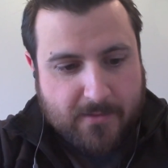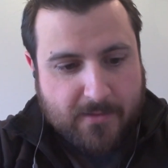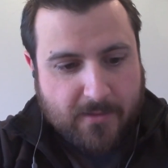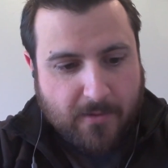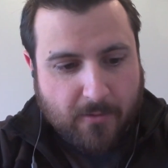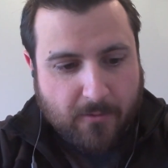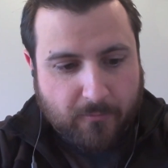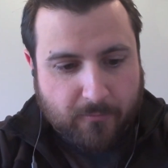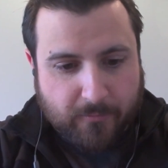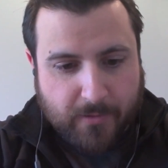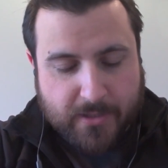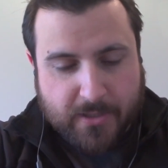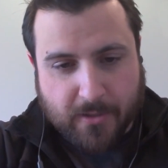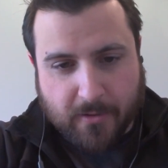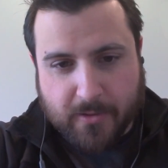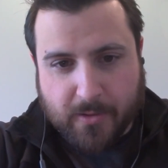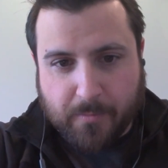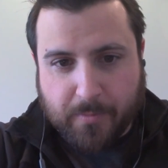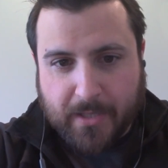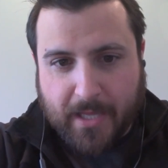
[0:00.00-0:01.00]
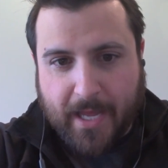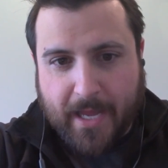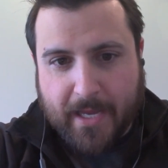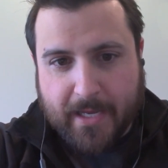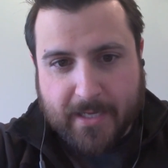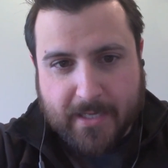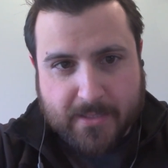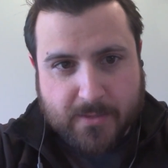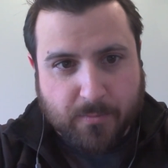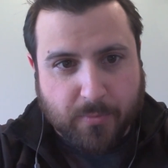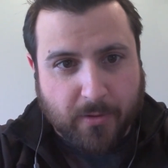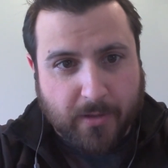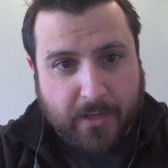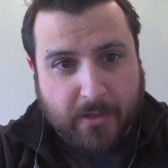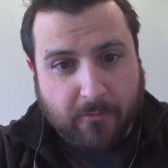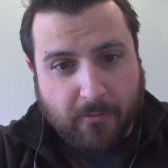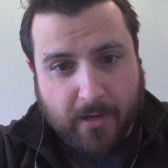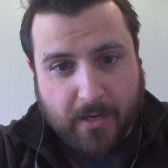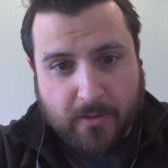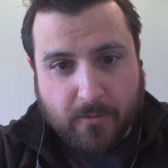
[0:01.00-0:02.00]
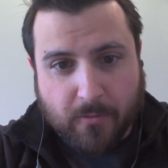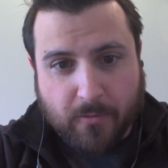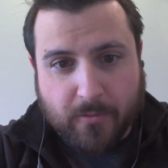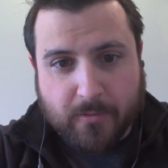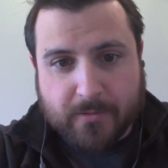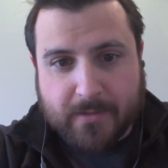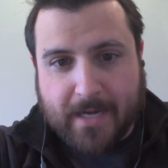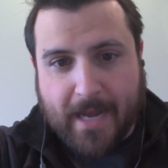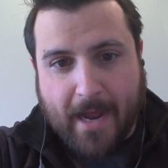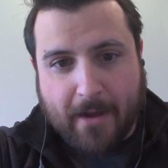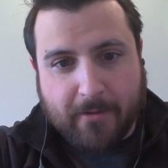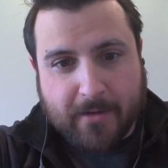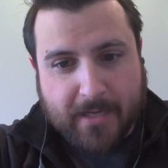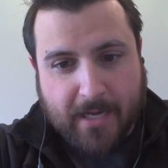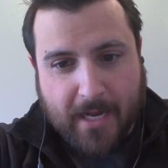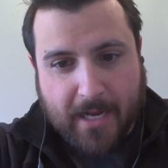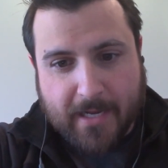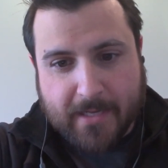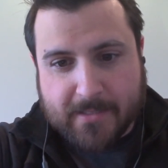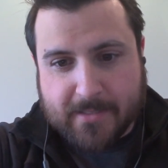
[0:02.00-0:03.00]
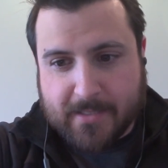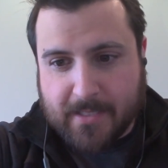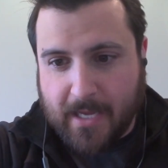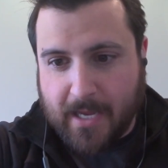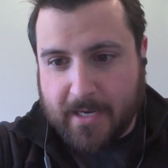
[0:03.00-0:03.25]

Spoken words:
So return to play is pretty critical nowadays,